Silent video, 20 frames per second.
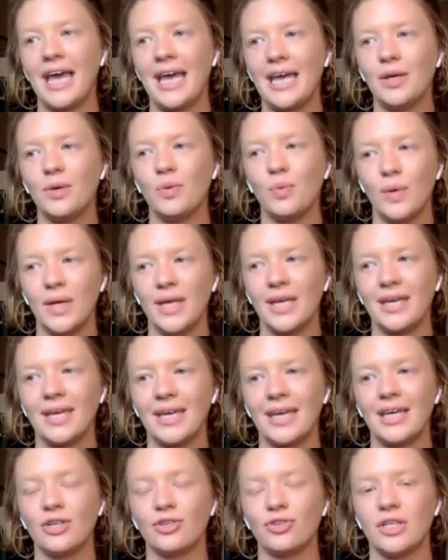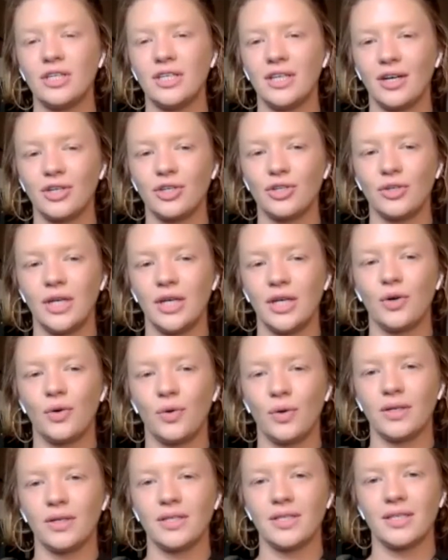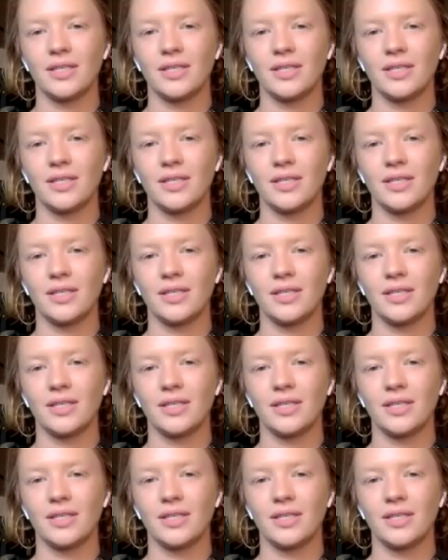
8-week introductory course